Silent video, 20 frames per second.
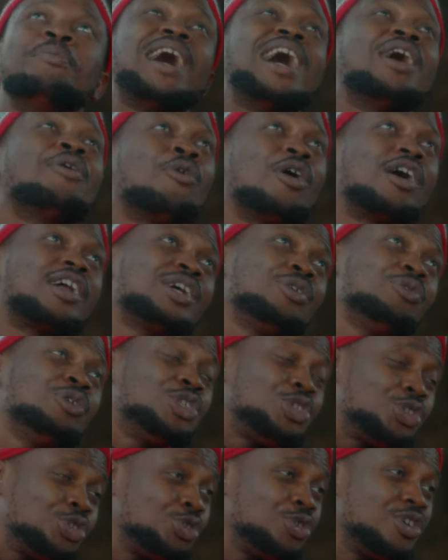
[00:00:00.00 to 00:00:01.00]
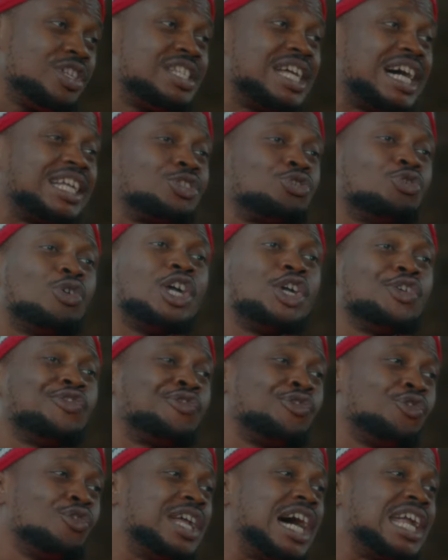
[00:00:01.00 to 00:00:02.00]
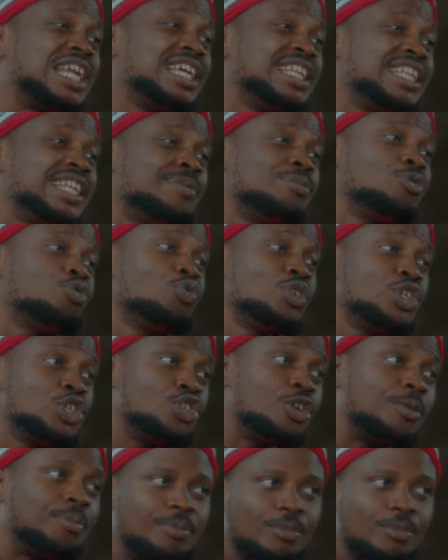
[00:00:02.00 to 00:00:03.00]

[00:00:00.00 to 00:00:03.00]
My worry with you is that you are a fool and a named wisdom.